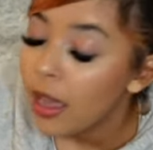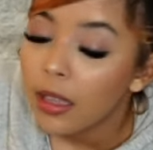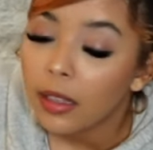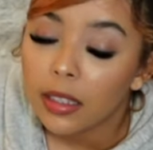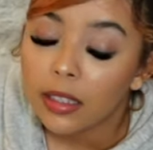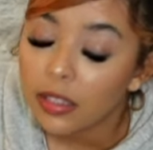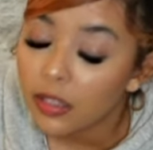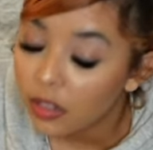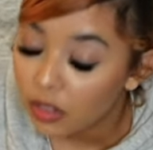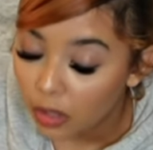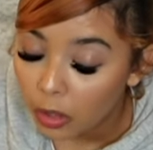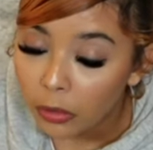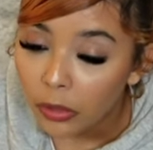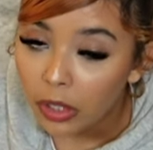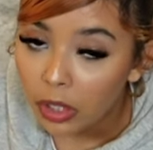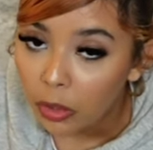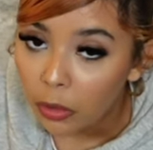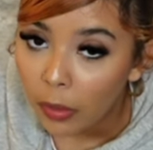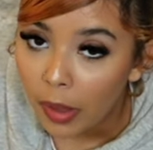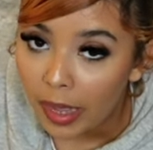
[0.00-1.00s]
This is so
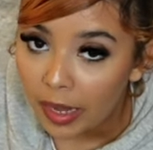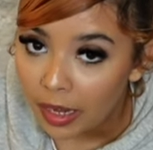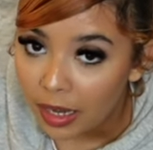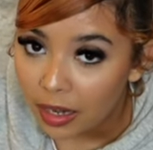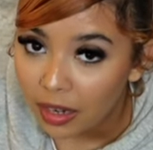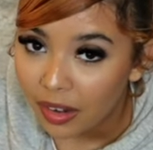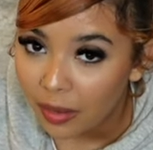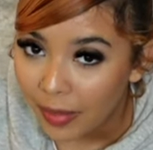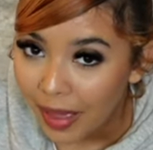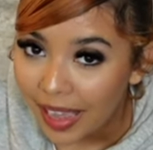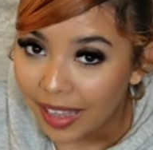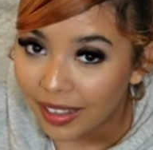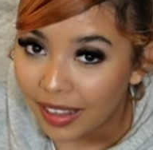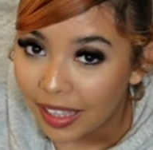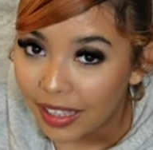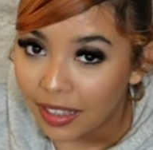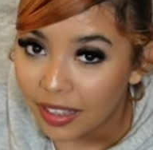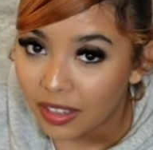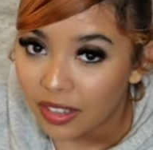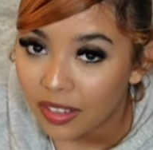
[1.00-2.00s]
cute. I needed a bag
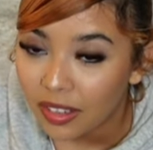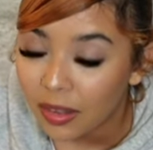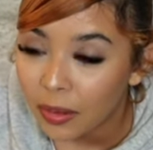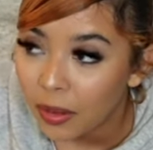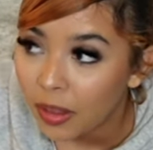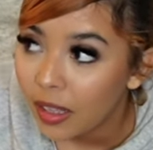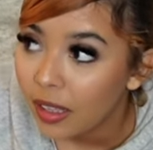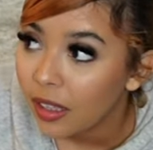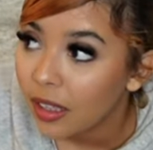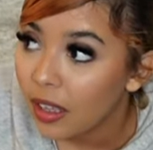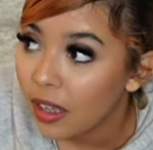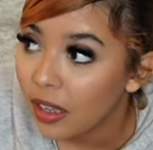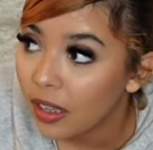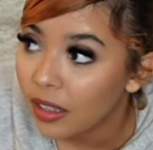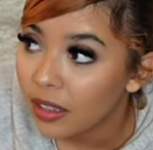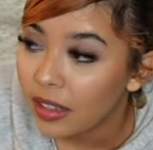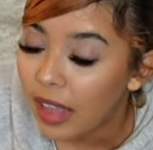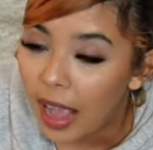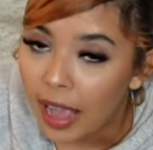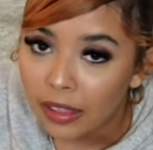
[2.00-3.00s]
like this
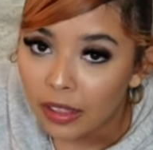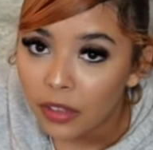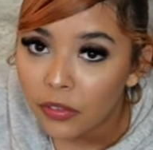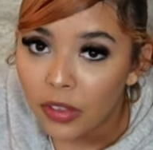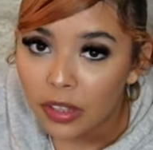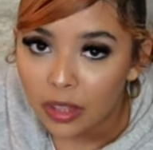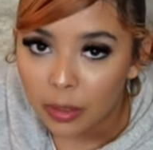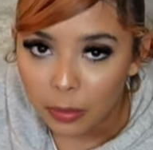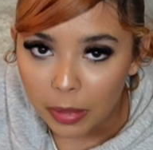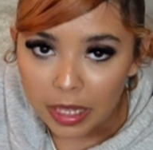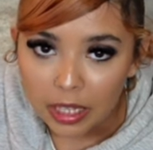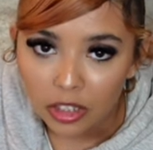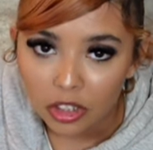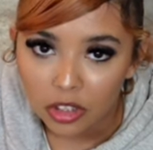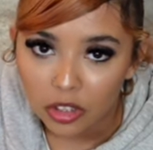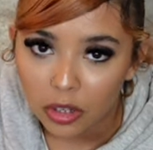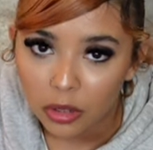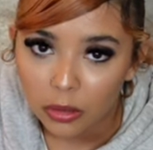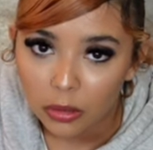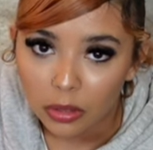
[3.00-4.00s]
because I live at the
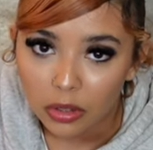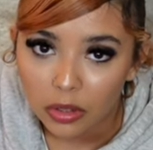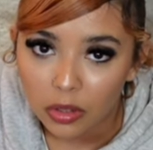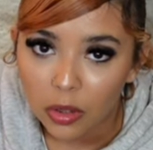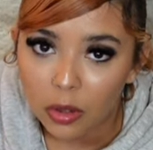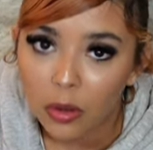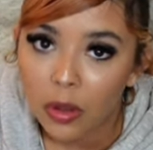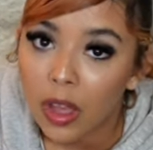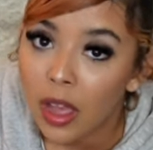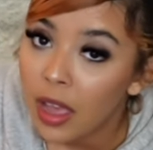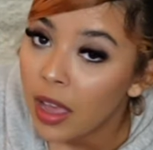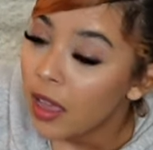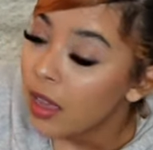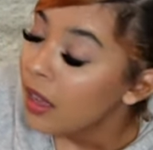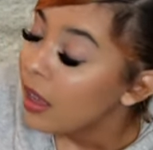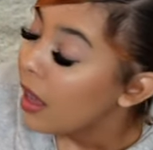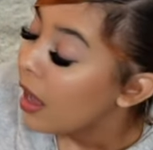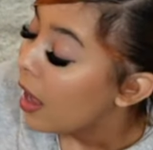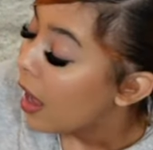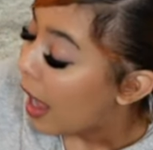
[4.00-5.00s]
beach too. So
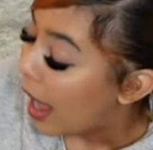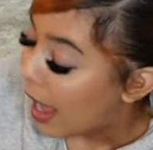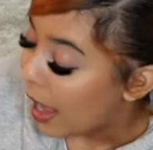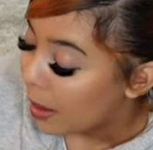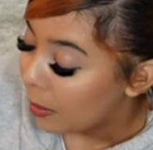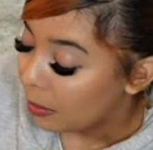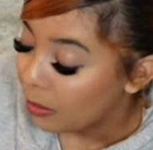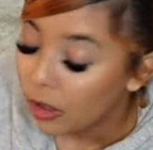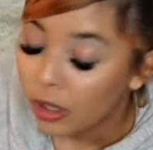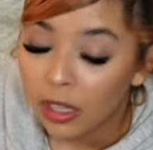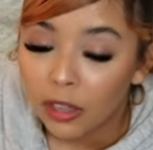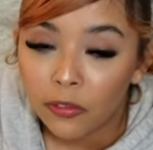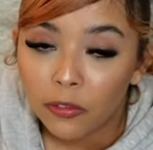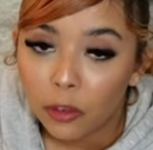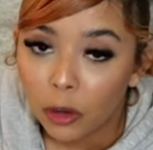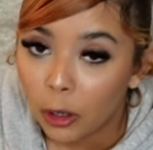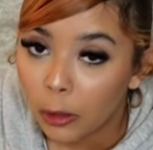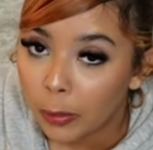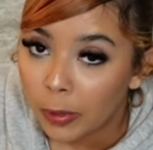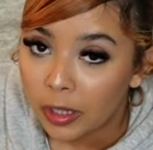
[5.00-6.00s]
I'm looking
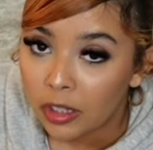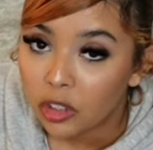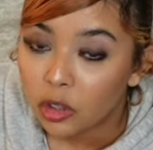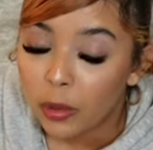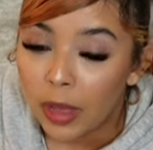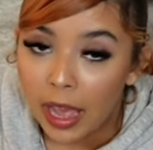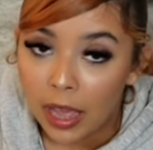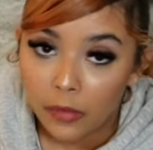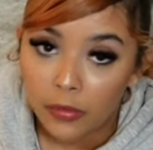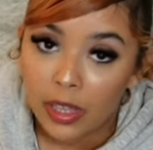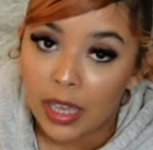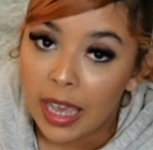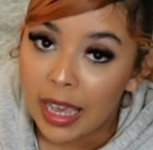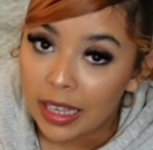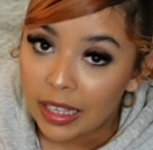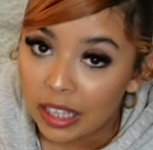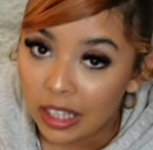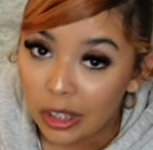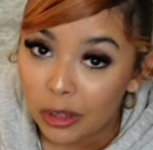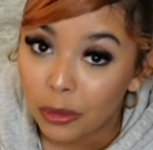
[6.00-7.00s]
forward to having a
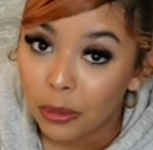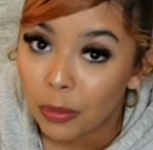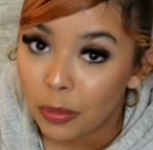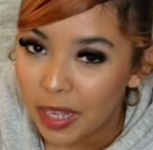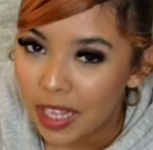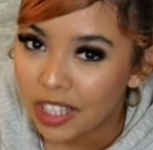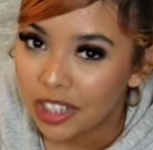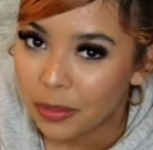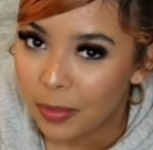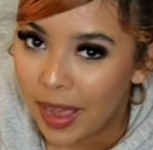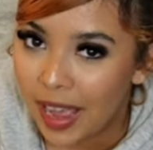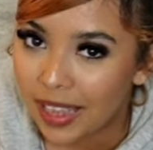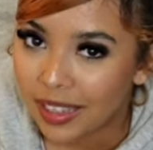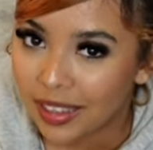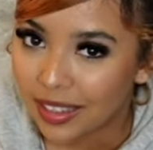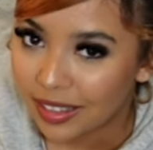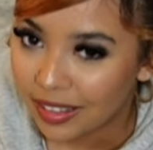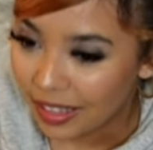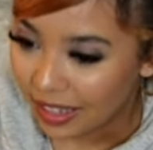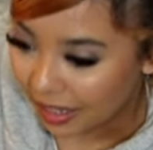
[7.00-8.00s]
cute beach bag
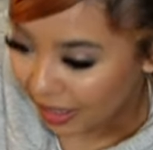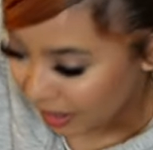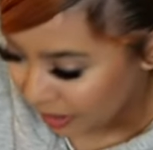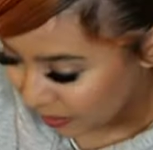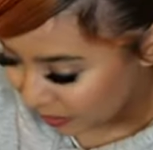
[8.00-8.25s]
this year.